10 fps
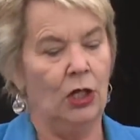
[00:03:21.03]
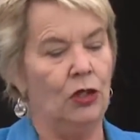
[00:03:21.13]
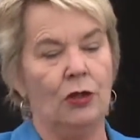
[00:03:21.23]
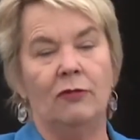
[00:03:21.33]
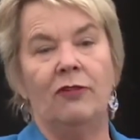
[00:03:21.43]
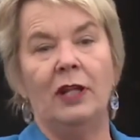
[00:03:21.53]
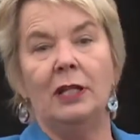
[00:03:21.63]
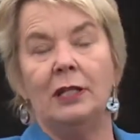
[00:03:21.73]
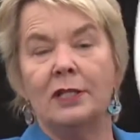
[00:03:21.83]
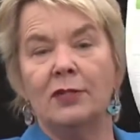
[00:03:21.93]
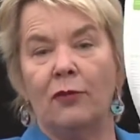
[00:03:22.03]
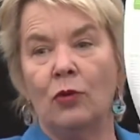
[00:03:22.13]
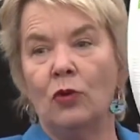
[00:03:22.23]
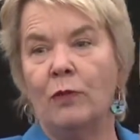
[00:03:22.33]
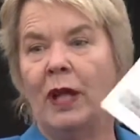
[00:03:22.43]
You can fill in this
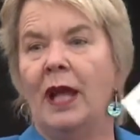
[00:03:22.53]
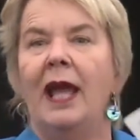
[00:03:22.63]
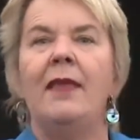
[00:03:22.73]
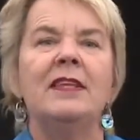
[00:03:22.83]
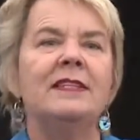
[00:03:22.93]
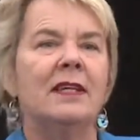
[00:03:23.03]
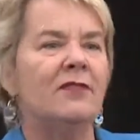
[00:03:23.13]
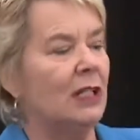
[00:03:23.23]
form. And this gives